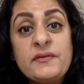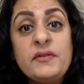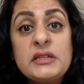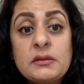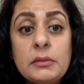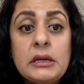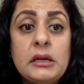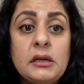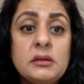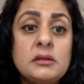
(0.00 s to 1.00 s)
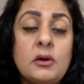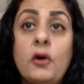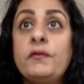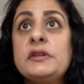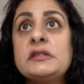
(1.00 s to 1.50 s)
vitamins,
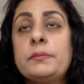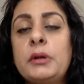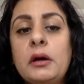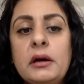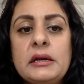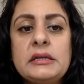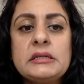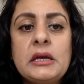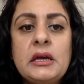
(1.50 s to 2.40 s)
office supplies,